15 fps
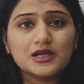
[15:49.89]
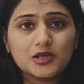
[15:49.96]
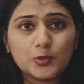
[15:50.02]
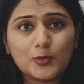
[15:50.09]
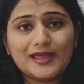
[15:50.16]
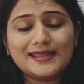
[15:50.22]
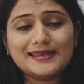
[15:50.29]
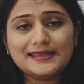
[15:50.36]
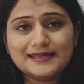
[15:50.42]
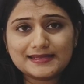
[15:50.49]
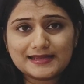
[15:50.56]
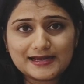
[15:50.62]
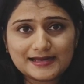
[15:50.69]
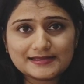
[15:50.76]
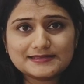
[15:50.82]
query
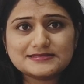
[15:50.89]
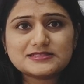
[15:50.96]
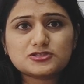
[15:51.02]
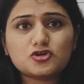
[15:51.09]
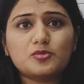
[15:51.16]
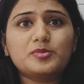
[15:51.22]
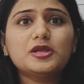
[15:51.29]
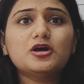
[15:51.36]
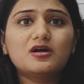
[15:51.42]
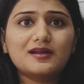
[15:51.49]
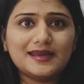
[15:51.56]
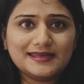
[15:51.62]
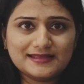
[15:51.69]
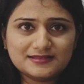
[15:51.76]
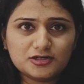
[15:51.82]
regarding this topic or
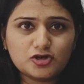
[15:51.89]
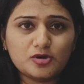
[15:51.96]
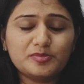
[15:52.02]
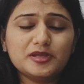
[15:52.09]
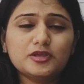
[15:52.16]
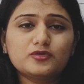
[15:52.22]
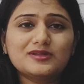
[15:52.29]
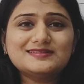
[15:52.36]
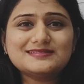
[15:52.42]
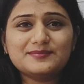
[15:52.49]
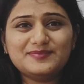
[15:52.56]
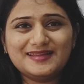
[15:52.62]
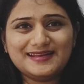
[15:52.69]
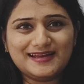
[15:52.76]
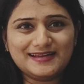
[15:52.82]
any other topic, you can
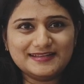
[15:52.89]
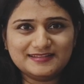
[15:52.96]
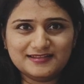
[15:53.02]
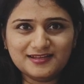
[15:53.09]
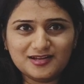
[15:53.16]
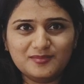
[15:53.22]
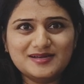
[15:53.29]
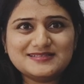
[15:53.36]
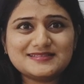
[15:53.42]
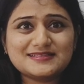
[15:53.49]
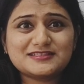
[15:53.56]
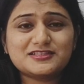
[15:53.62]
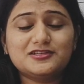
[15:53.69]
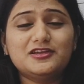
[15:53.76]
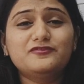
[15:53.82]
simply write in the comment
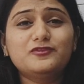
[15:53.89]
section.